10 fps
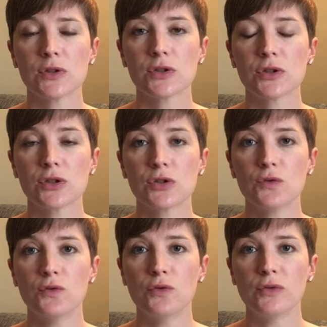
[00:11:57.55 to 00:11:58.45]

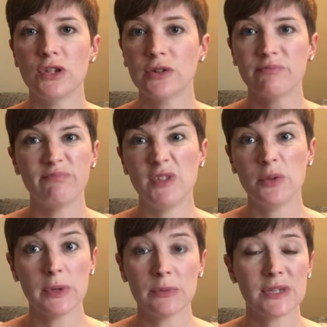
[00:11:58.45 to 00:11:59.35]
So you'll
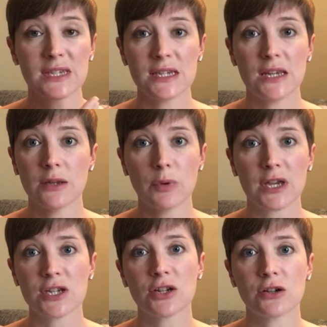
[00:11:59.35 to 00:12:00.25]
be able to see in the
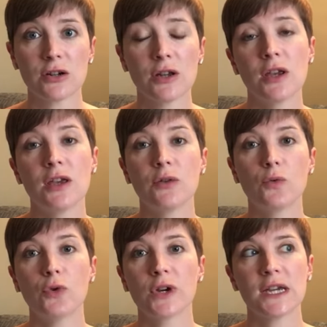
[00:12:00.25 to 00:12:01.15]
picture
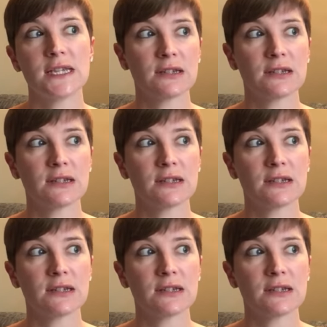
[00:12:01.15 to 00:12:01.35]
what kind